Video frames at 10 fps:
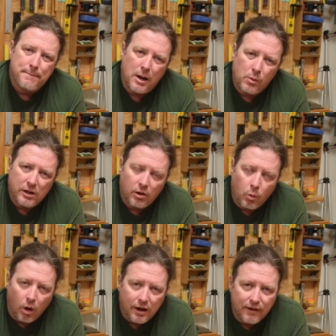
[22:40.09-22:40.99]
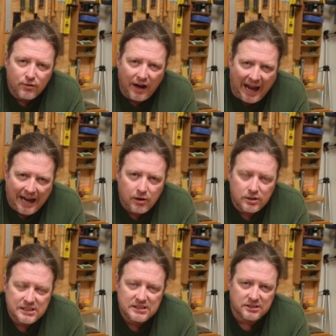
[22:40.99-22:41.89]
But when you're working for
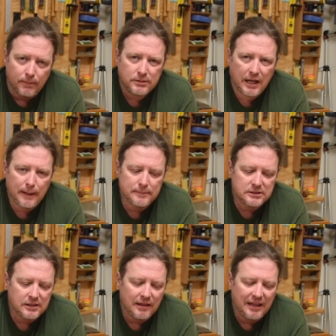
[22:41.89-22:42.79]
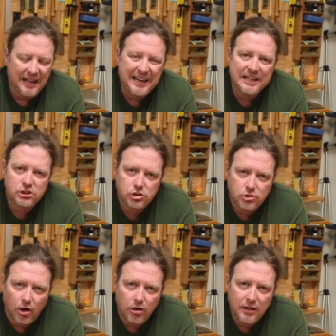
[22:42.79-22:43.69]
accuracy, sometimes getting it
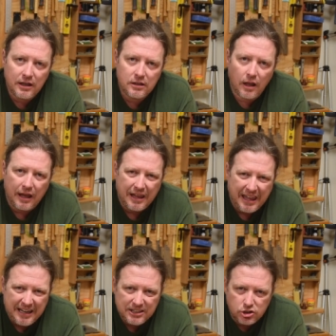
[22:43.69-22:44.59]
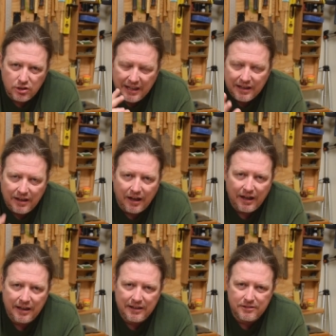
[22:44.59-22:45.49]
started and getting to that
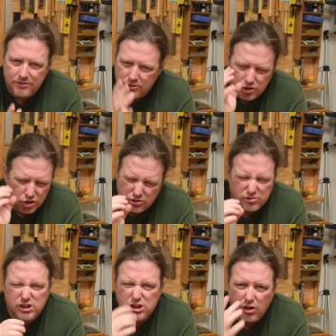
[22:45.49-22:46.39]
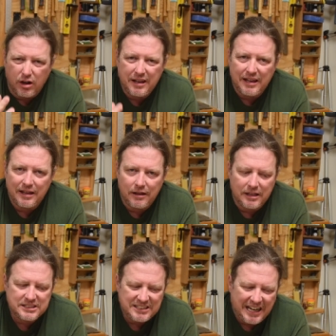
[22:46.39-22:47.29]
line just started,
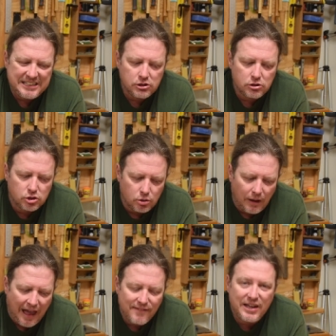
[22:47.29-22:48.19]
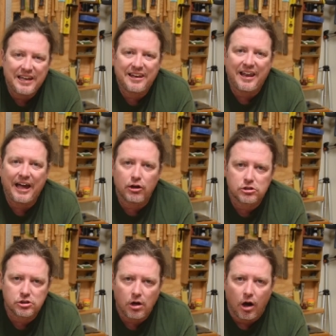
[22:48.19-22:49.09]
it's nicer to have a lighter
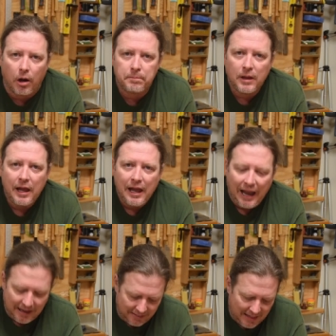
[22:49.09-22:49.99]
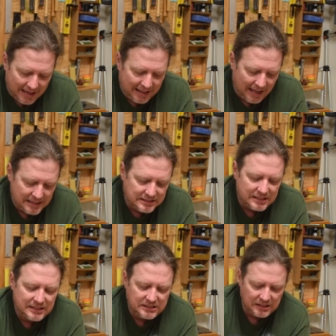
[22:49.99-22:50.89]
saw. And in that case,
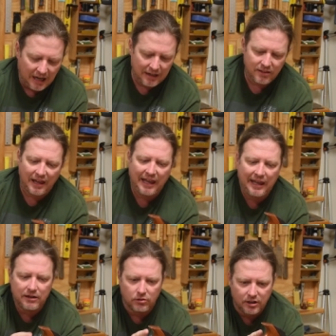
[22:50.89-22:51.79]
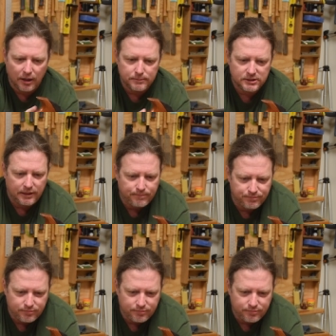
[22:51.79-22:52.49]
the design of the handle comes in.